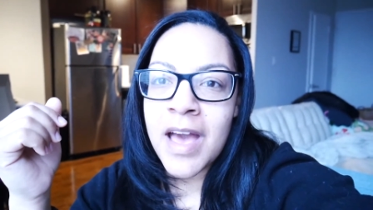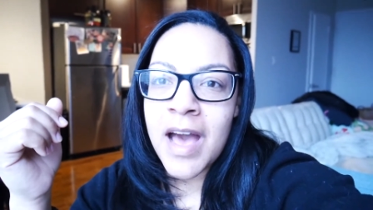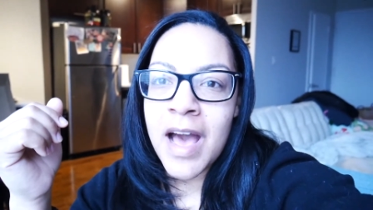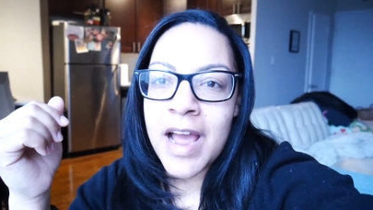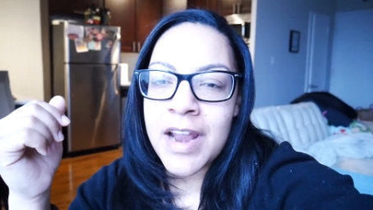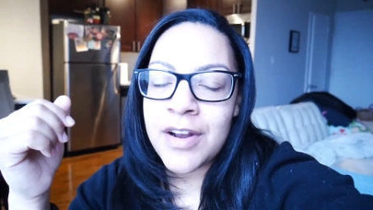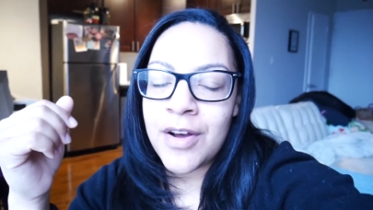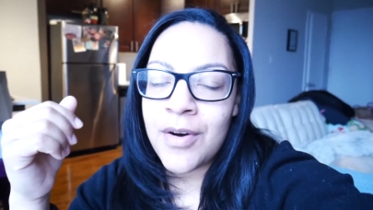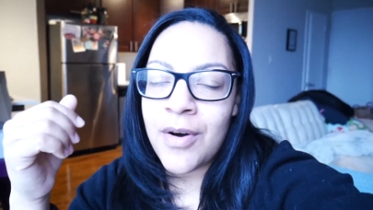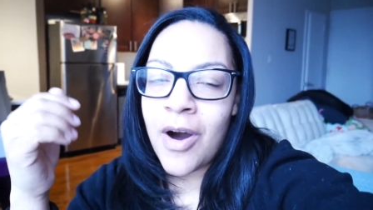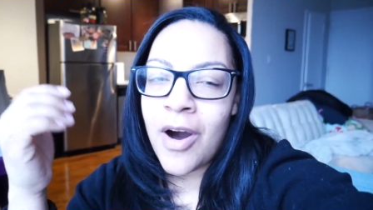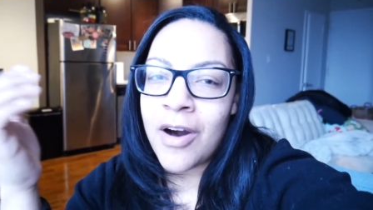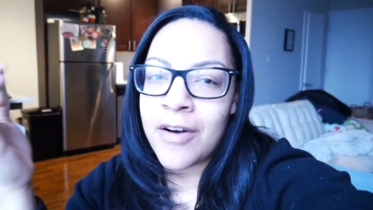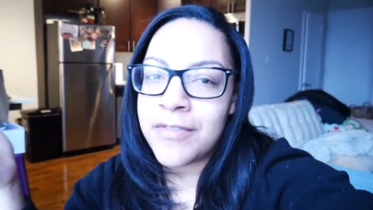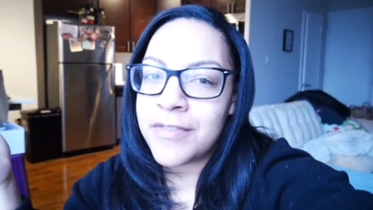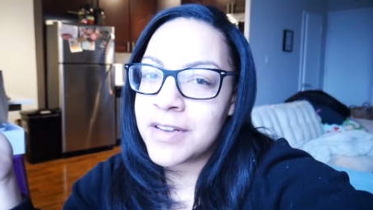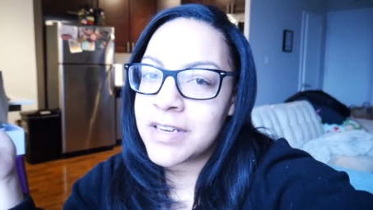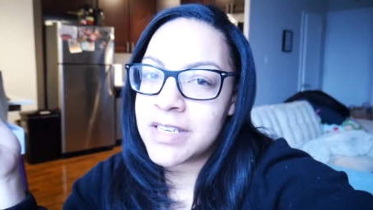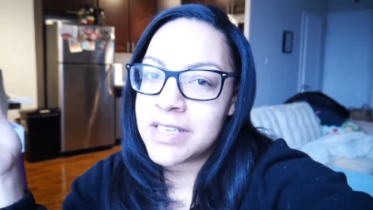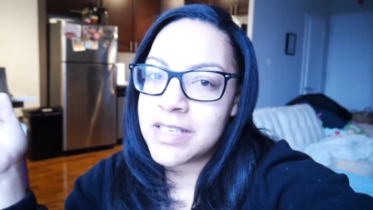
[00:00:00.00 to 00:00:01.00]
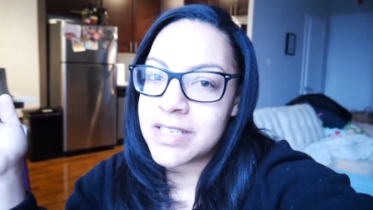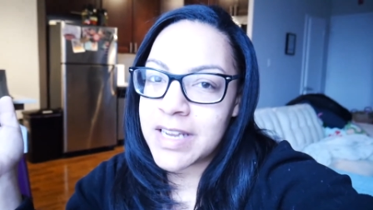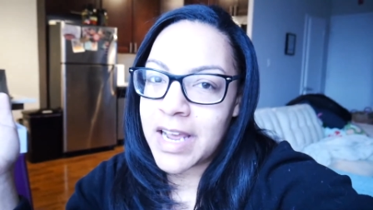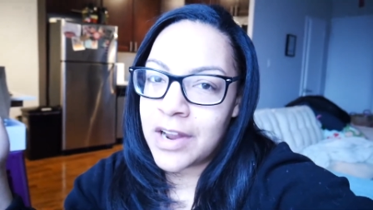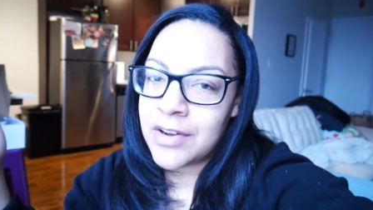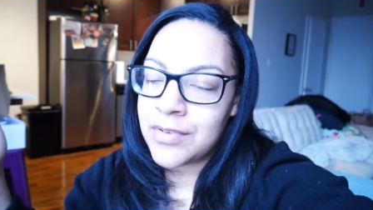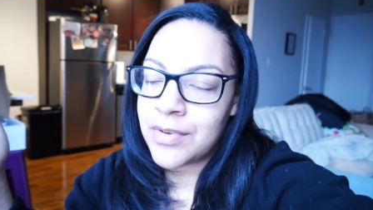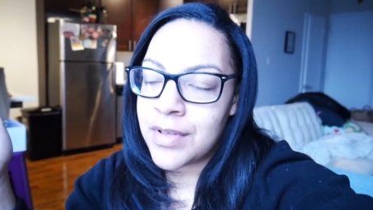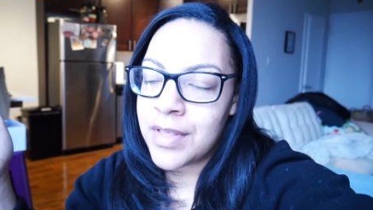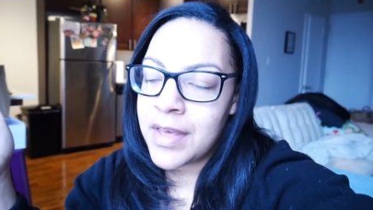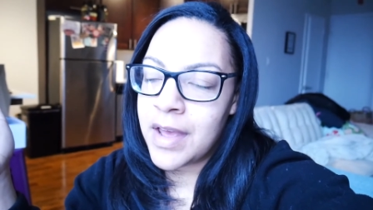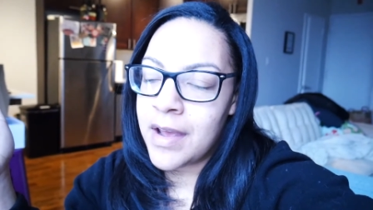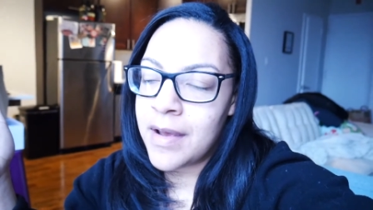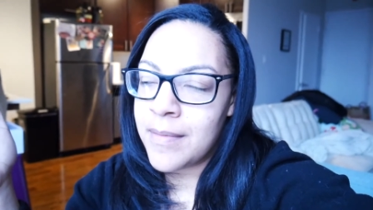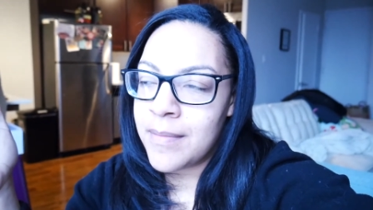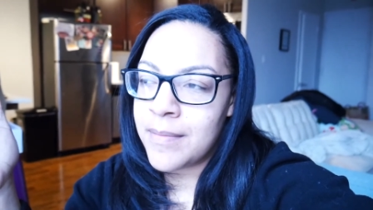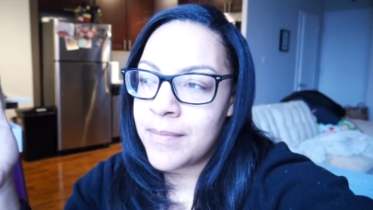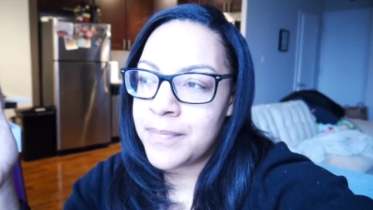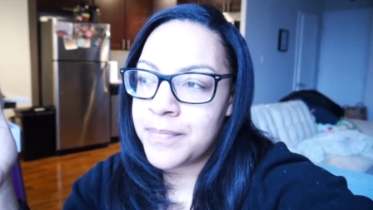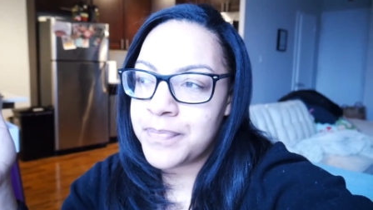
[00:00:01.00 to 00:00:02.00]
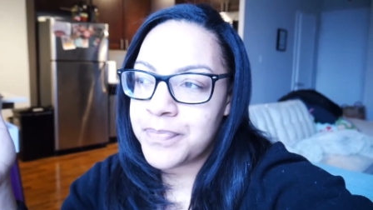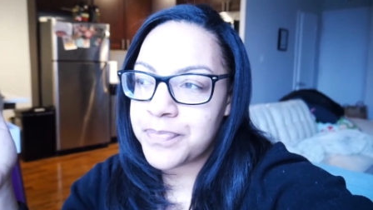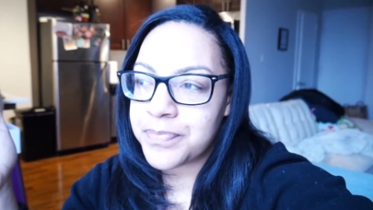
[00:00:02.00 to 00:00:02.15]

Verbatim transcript: I don't often schedule them.